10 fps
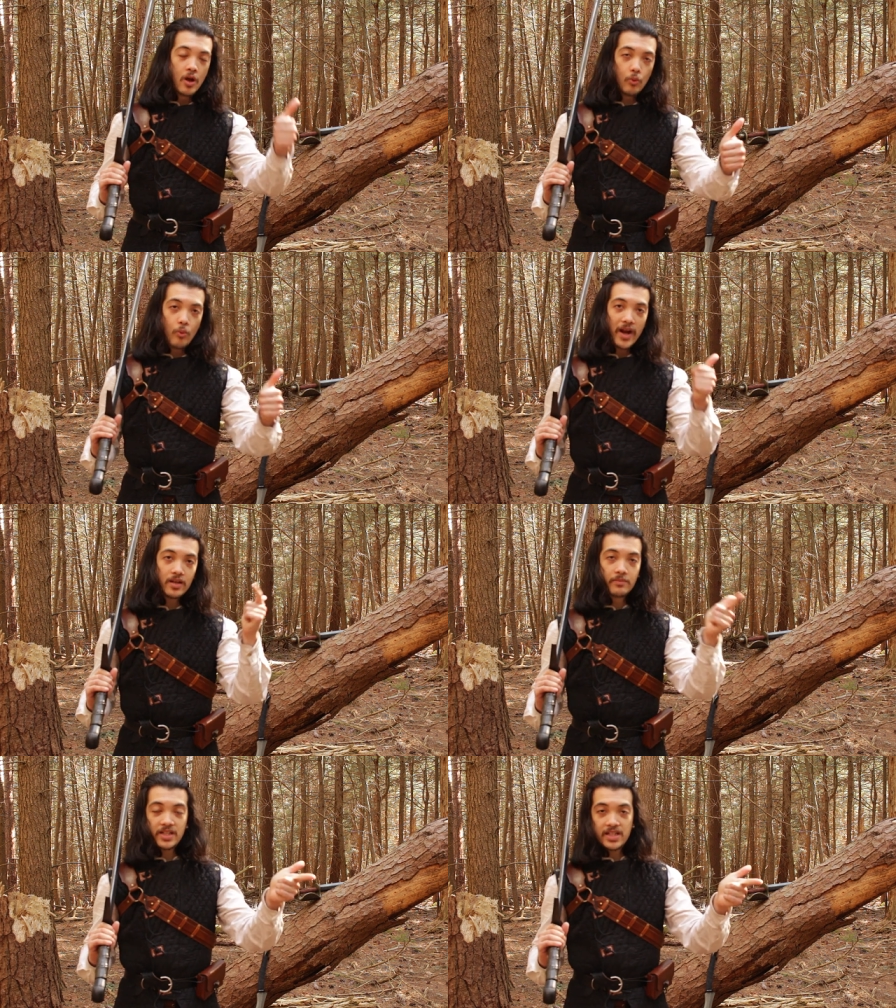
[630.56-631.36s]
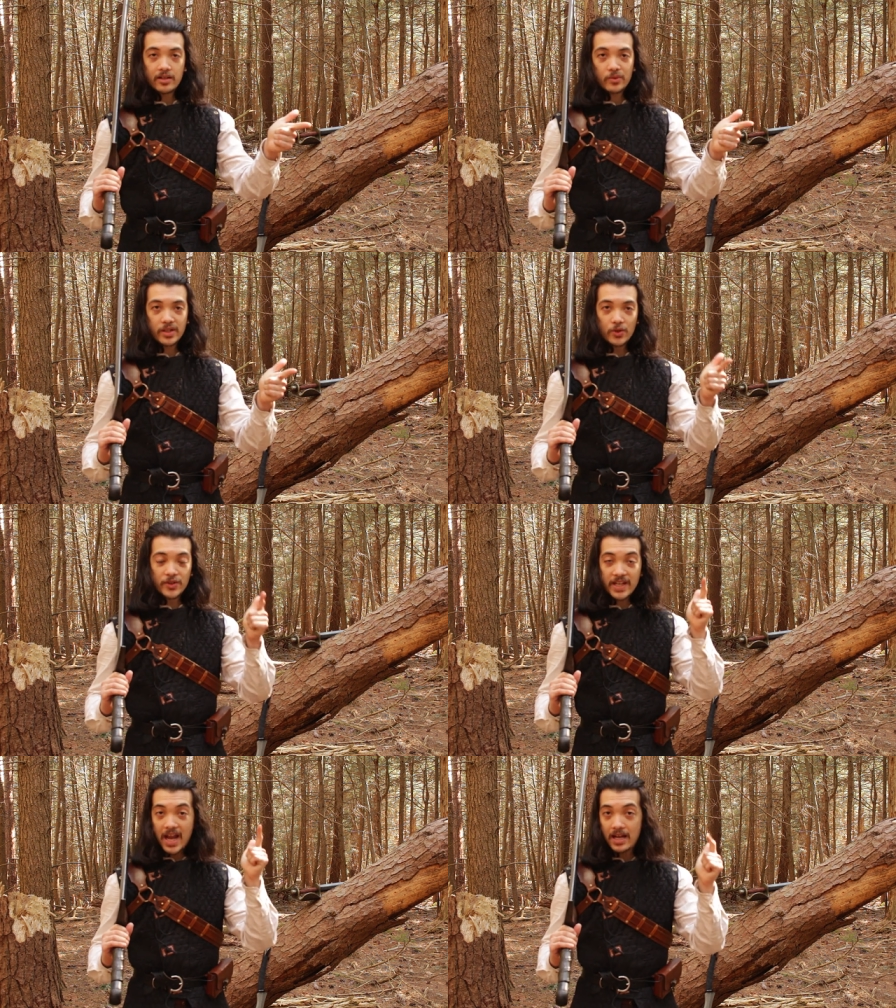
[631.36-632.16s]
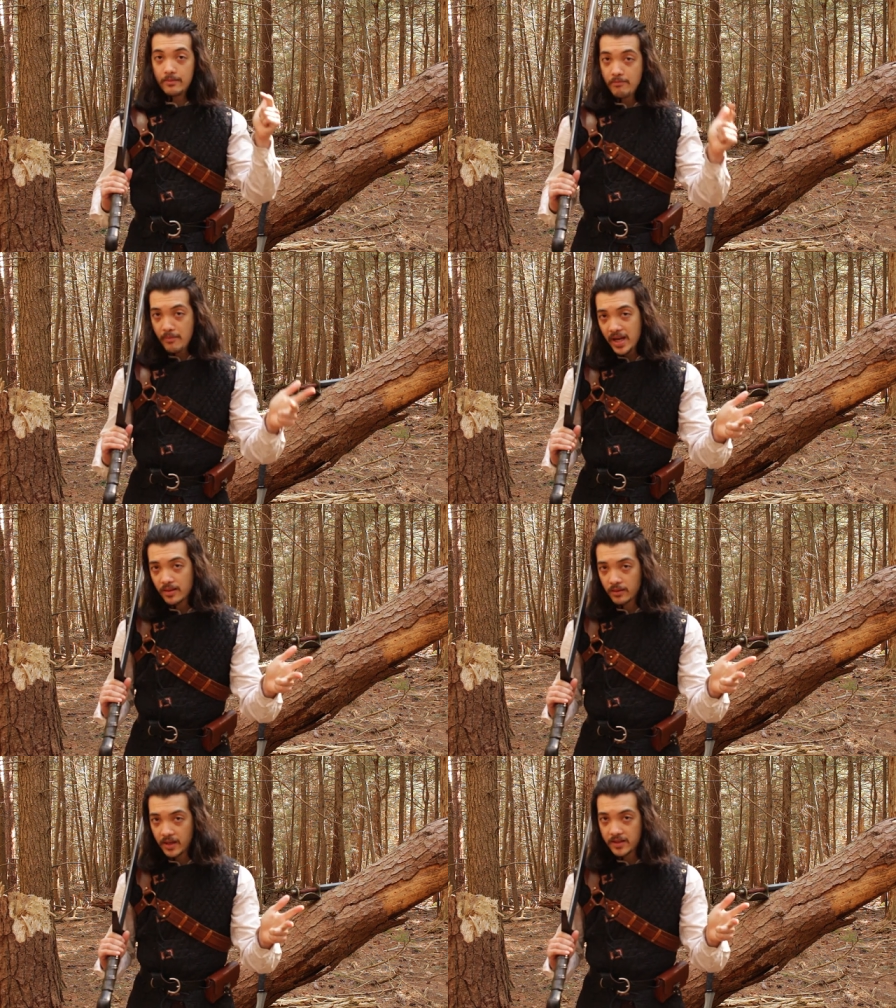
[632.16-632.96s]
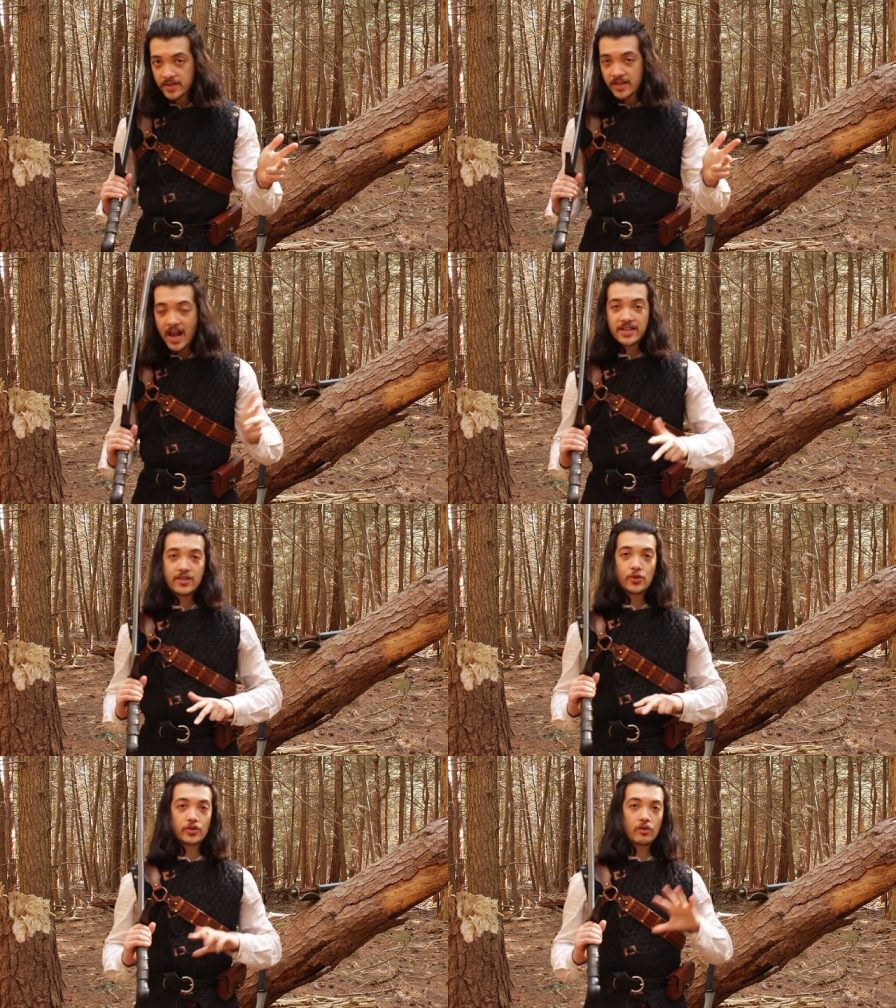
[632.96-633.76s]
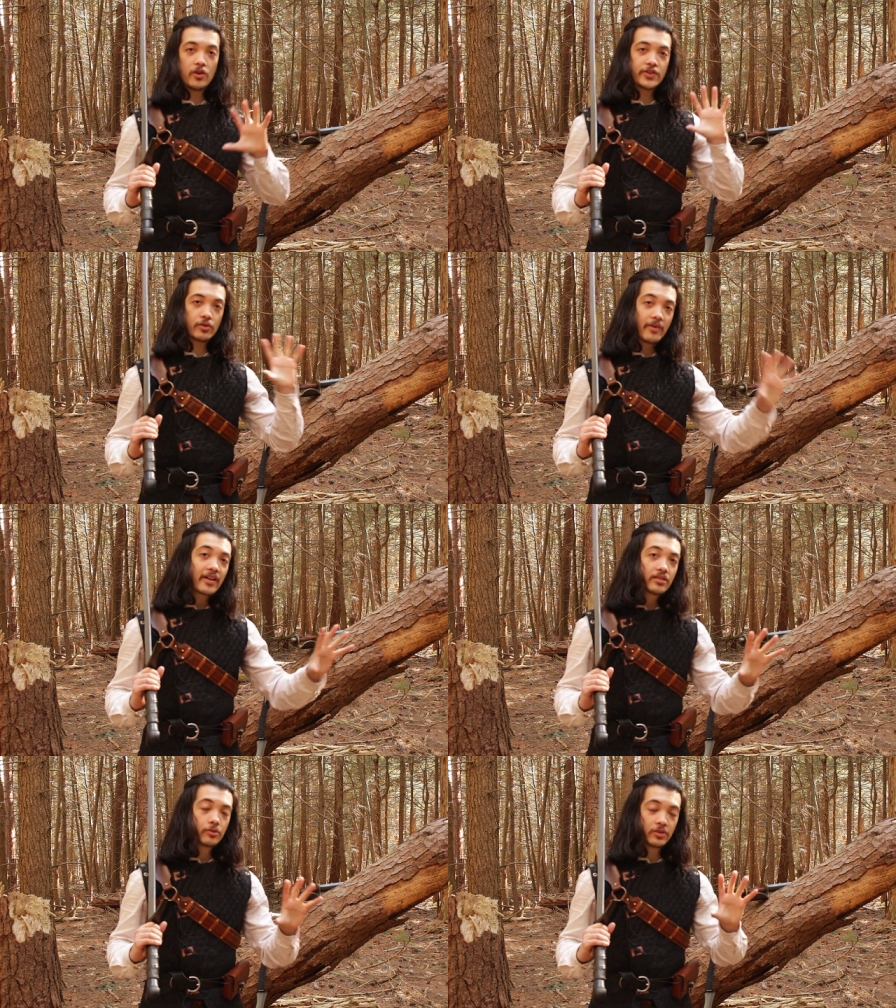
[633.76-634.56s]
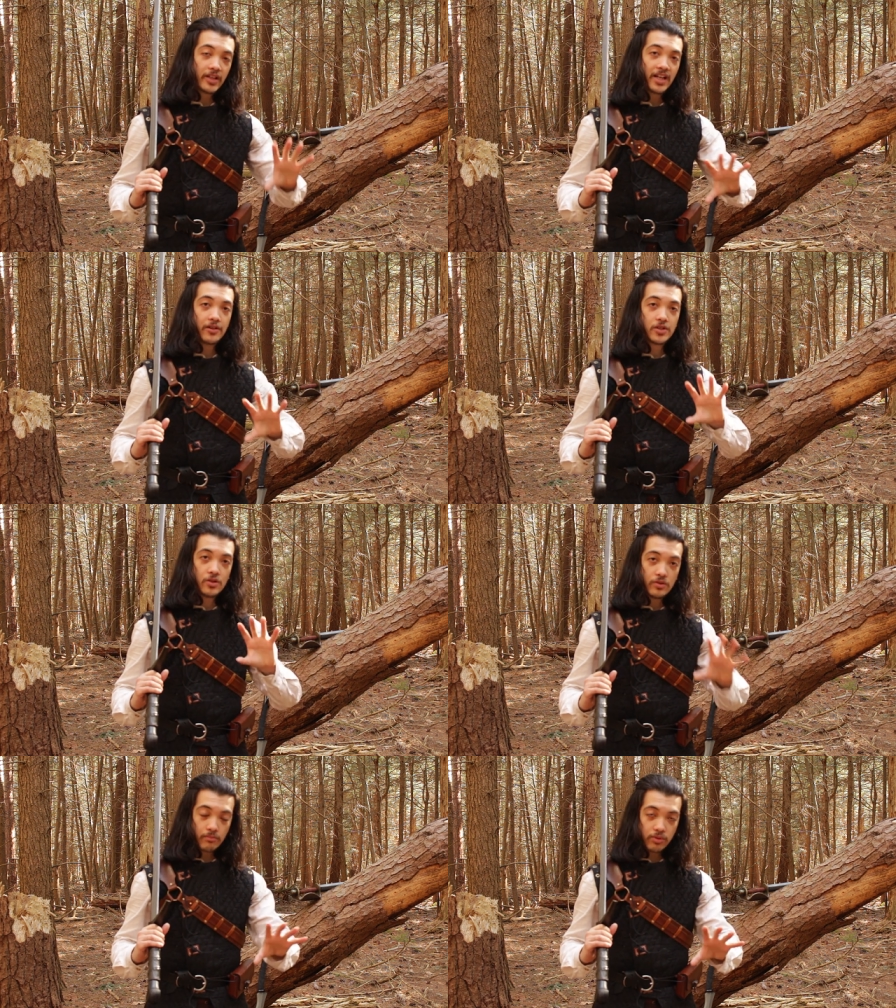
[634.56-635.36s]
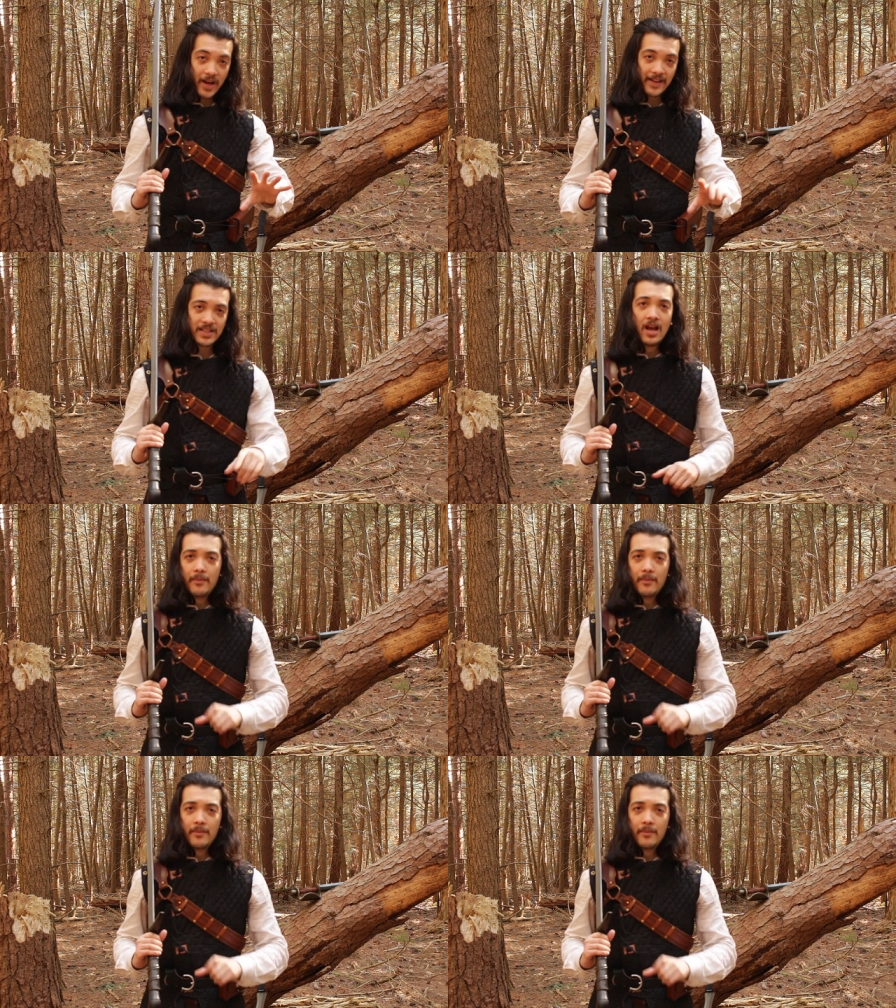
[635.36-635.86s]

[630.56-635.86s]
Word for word: weight, materials, and maintenance, as those are all directly related to the brands.